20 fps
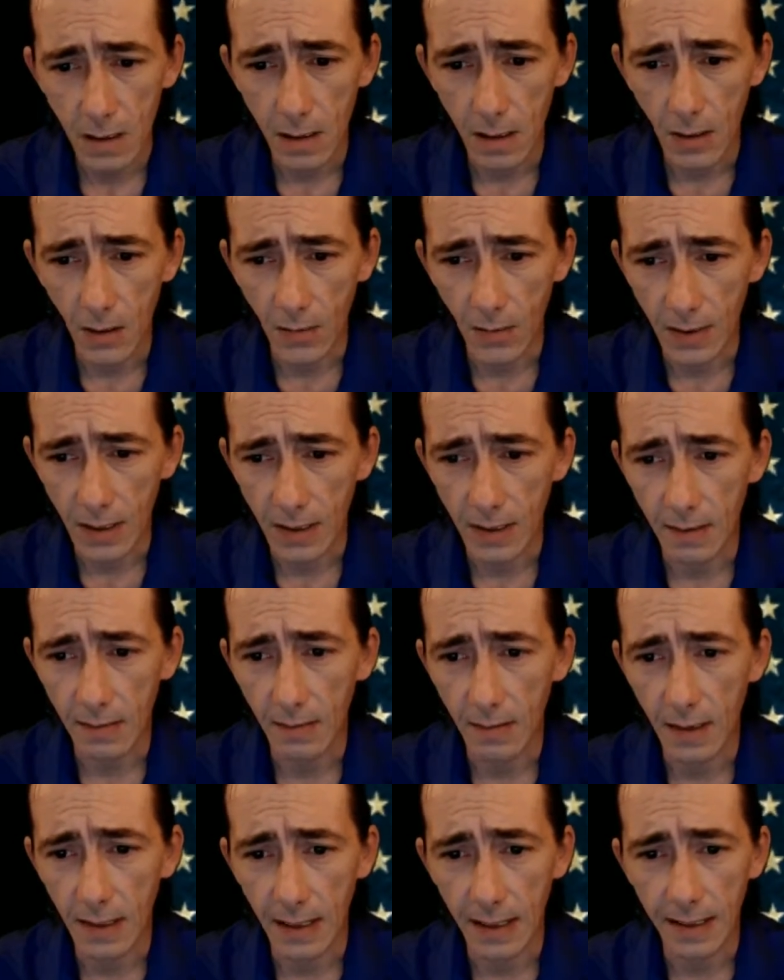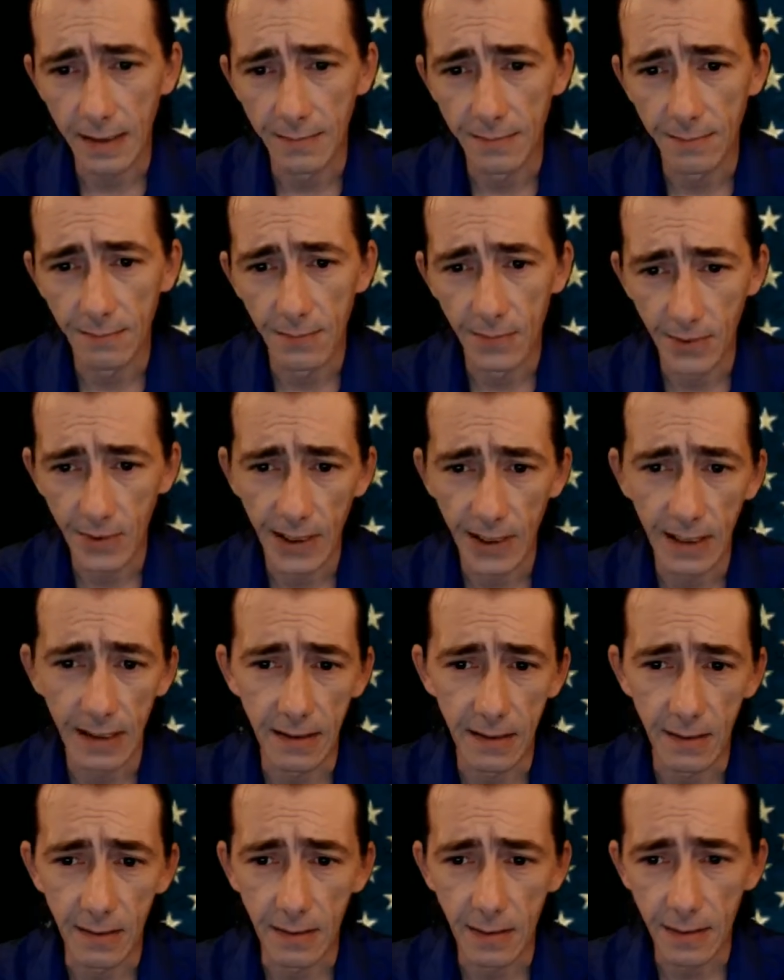that had led
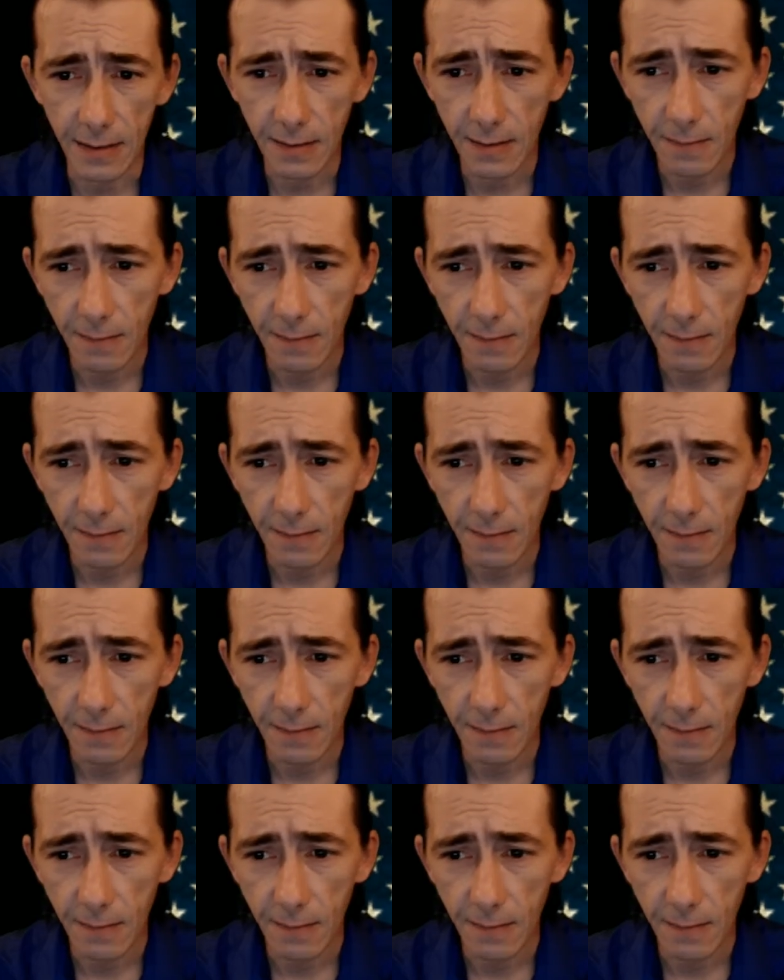to this.